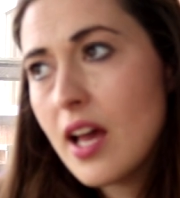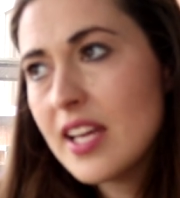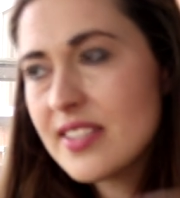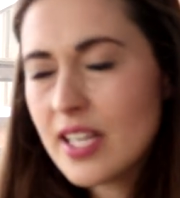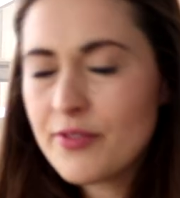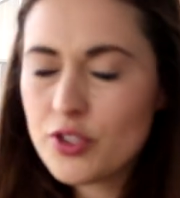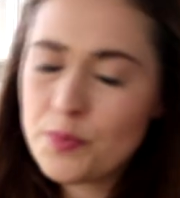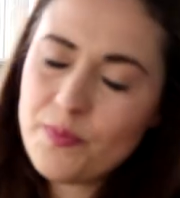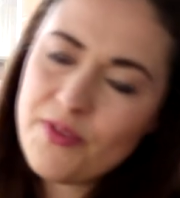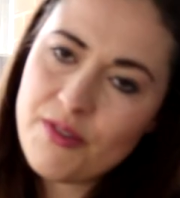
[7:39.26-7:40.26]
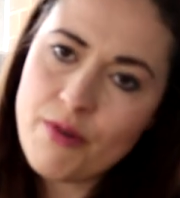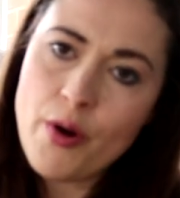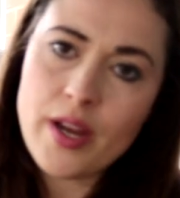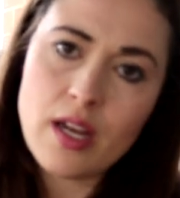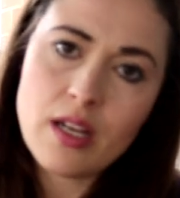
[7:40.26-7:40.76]
instead of just
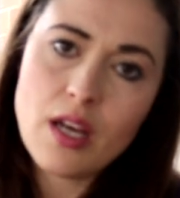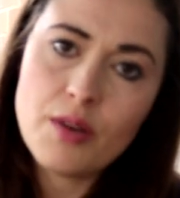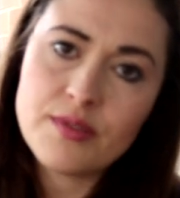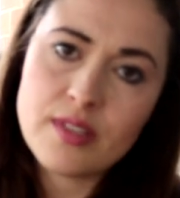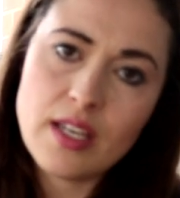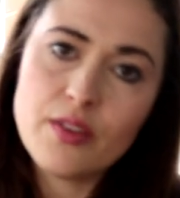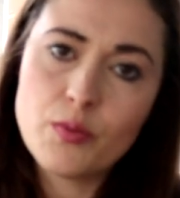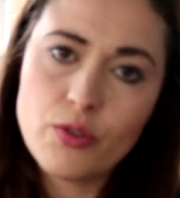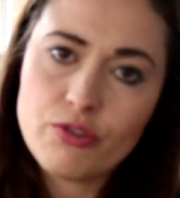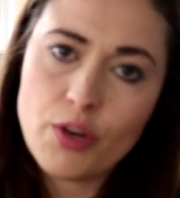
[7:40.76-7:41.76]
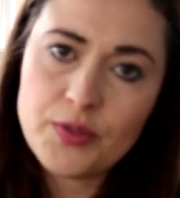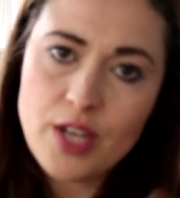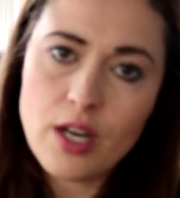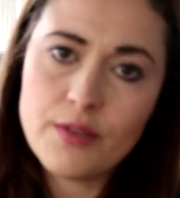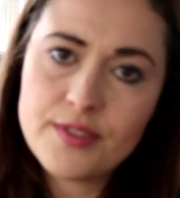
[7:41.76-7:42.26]
throwing our clothes in the wardrobe
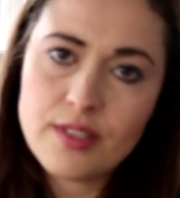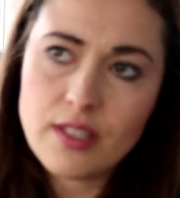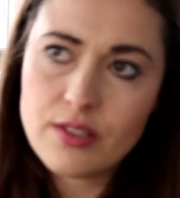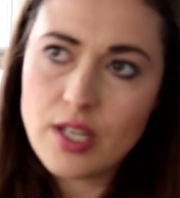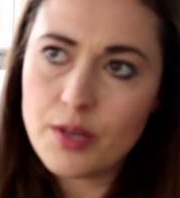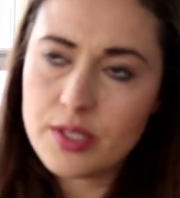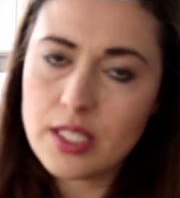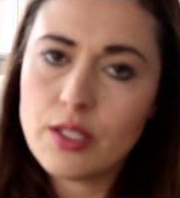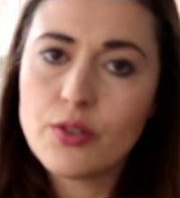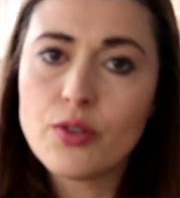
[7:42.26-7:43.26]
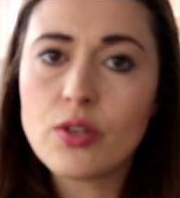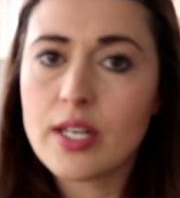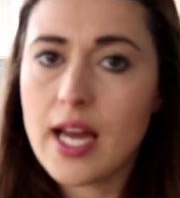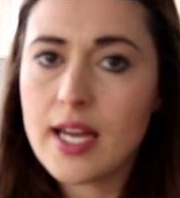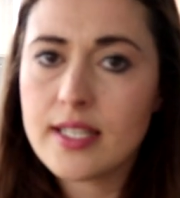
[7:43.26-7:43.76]
shelves totally
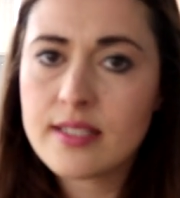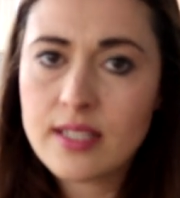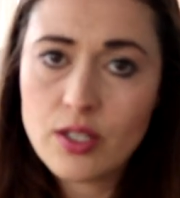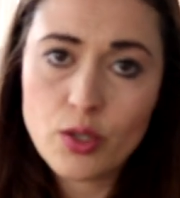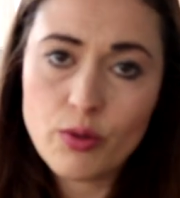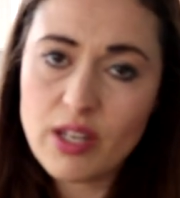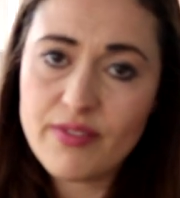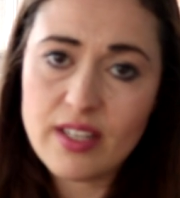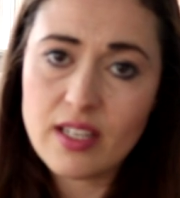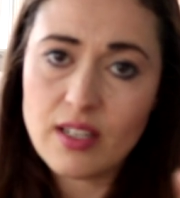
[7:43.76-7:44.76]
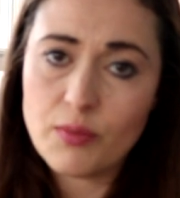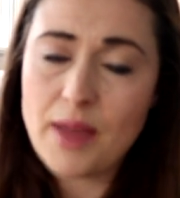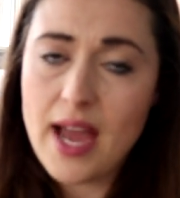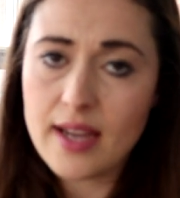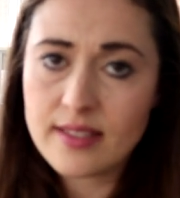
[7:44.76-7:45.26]
unorganised or even in little
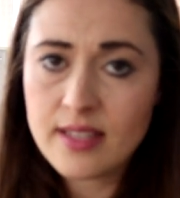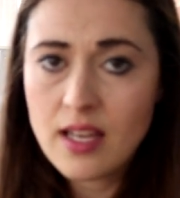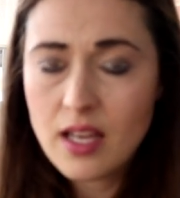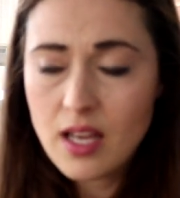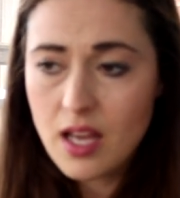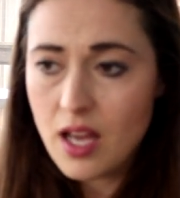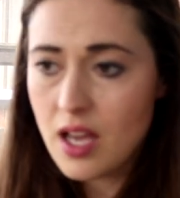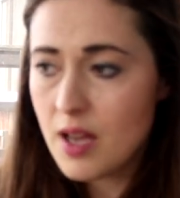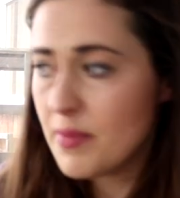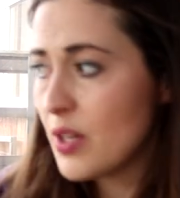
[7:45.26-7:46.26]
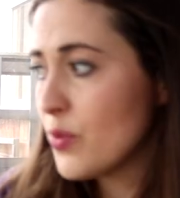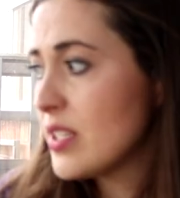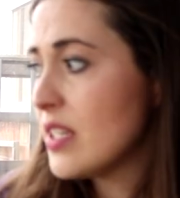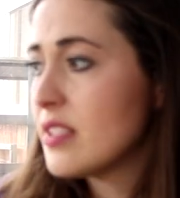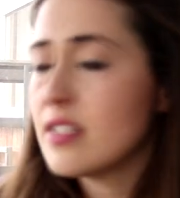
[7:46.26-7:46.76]
bags, it was
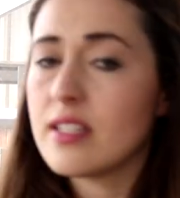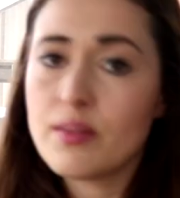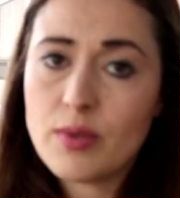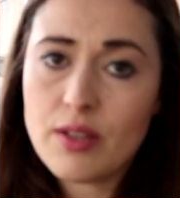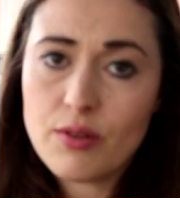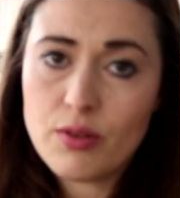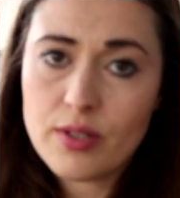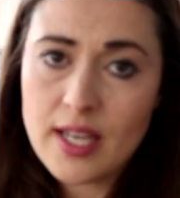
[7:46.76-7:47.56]
easier, we thought,